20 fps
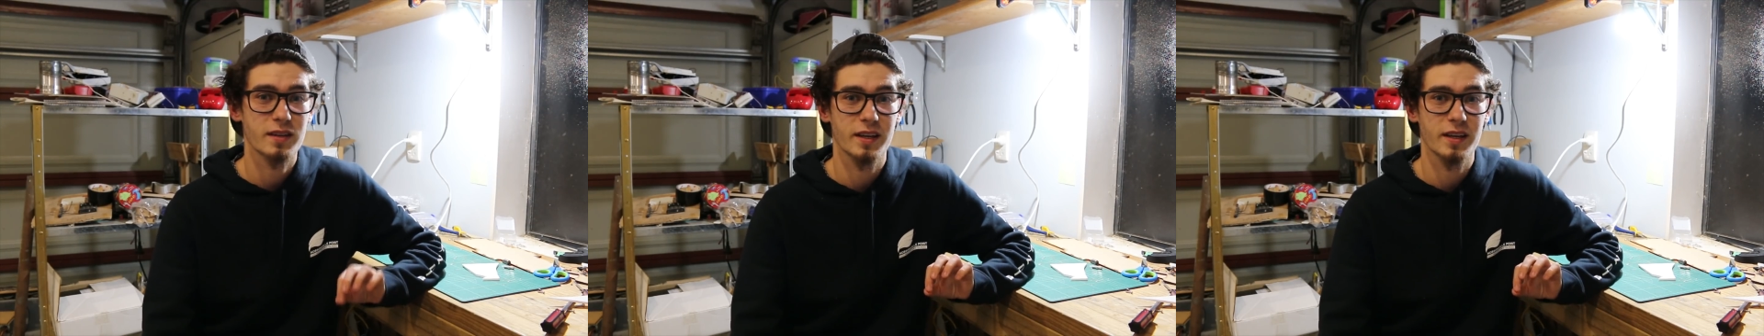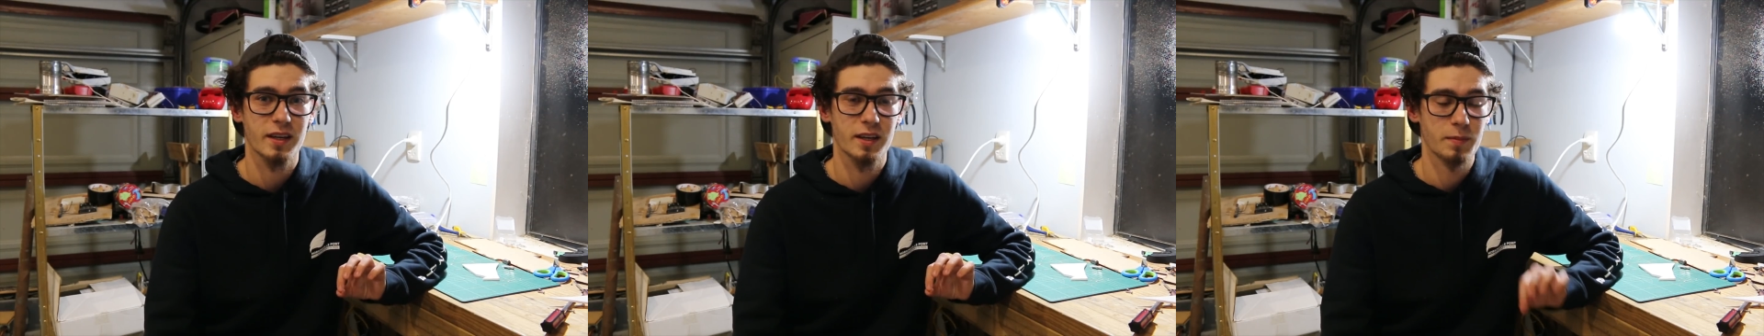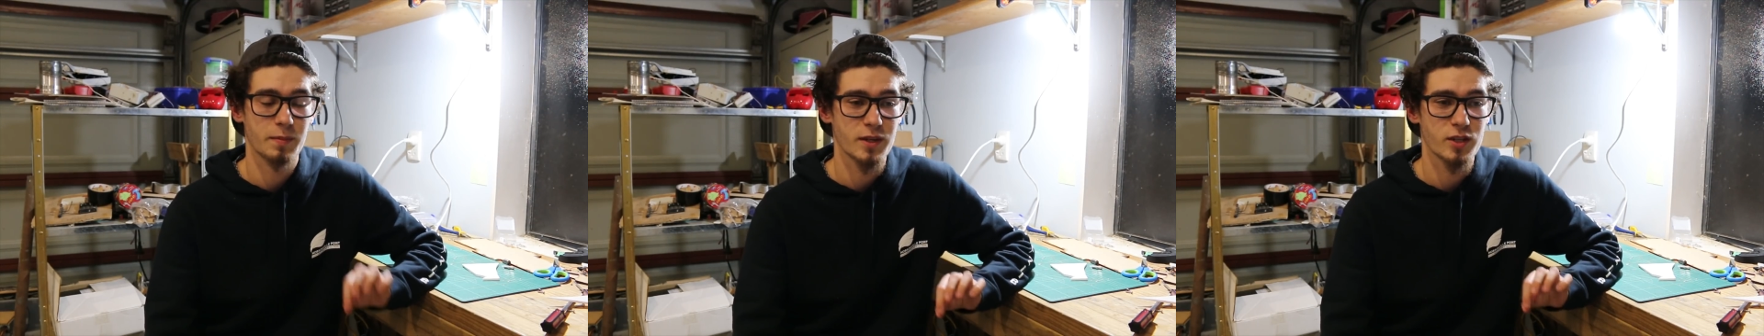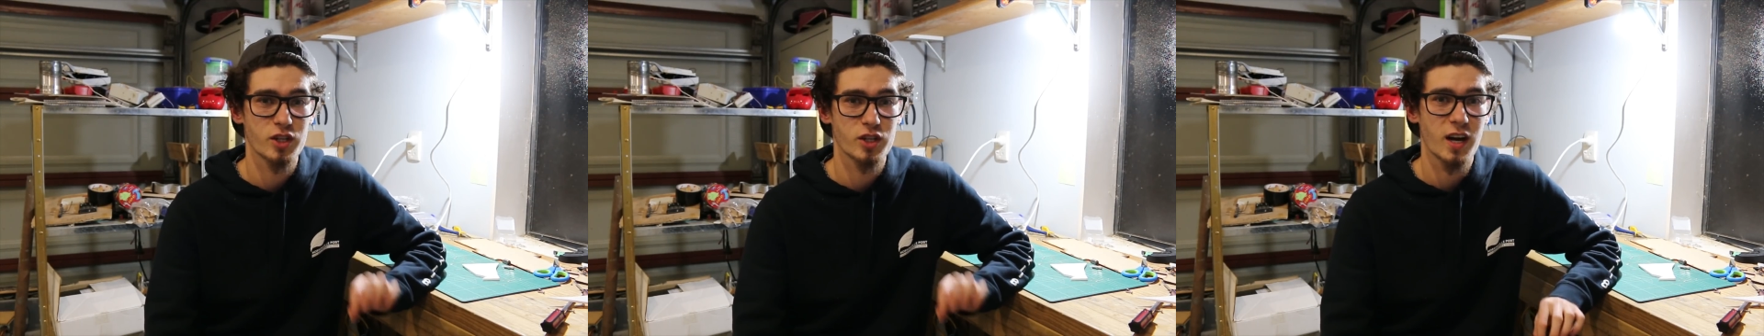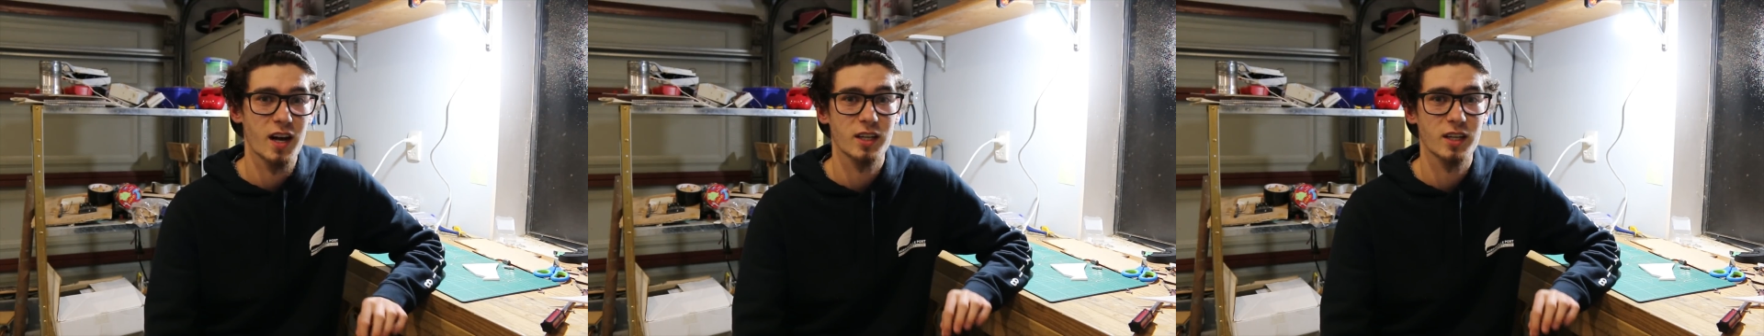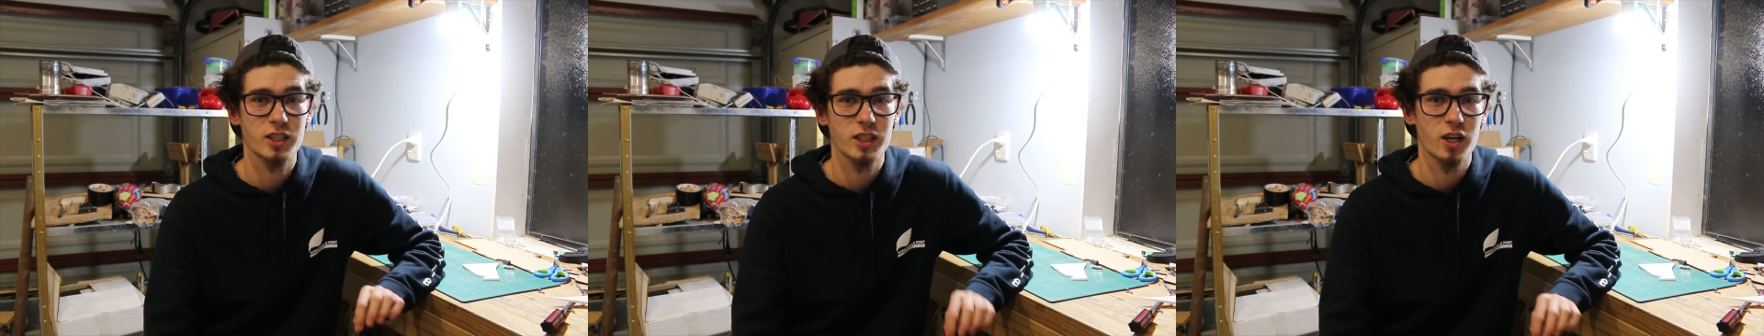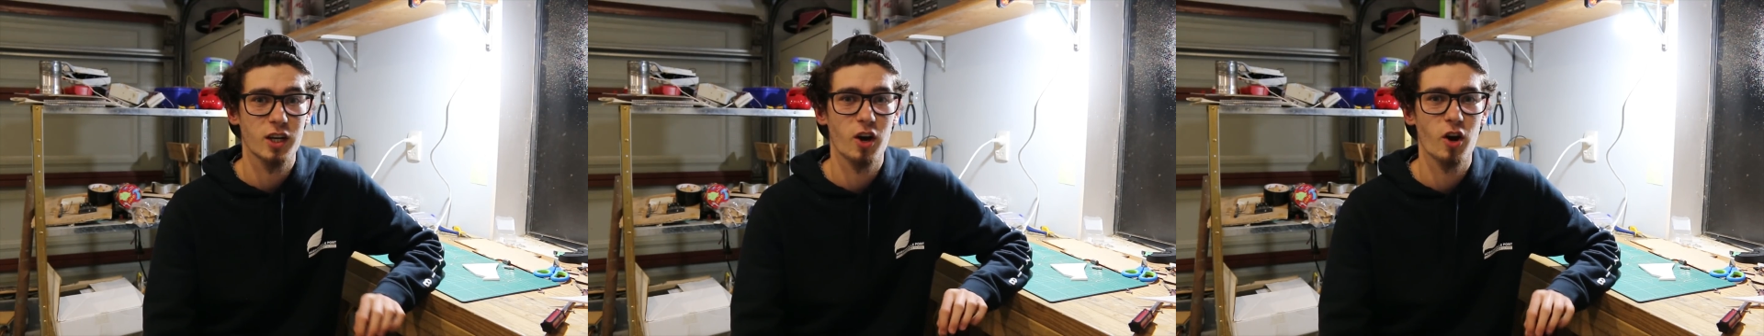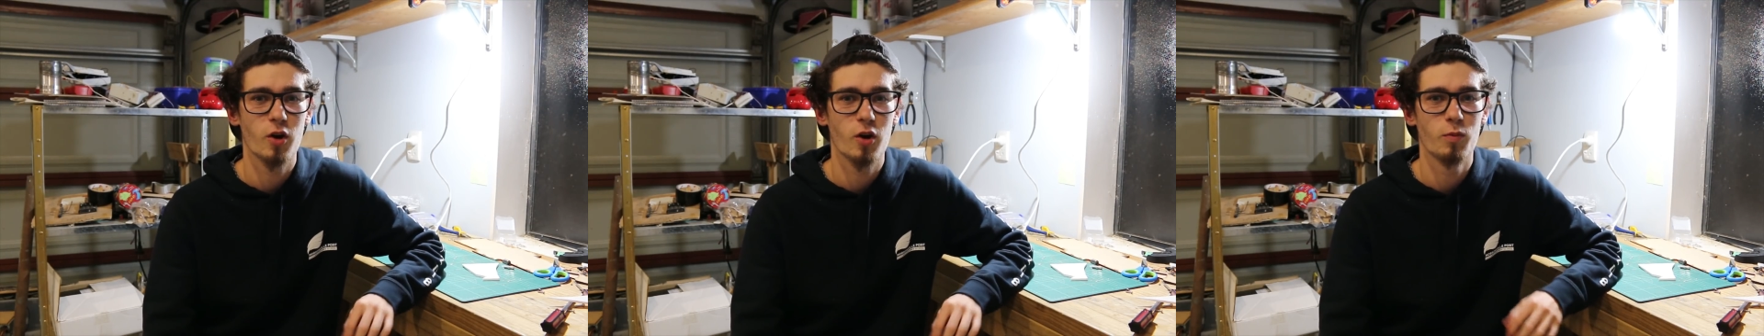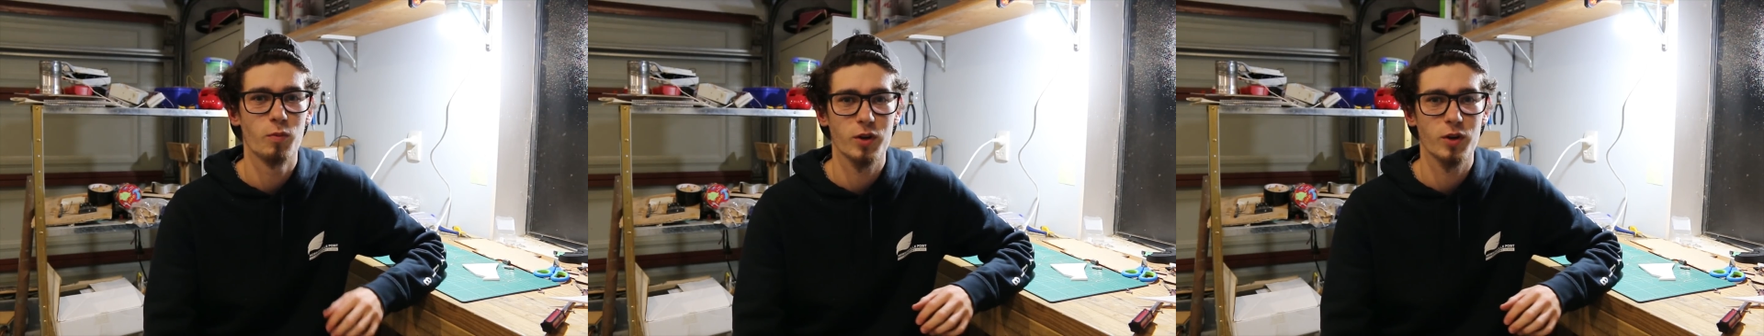it can be charged at home,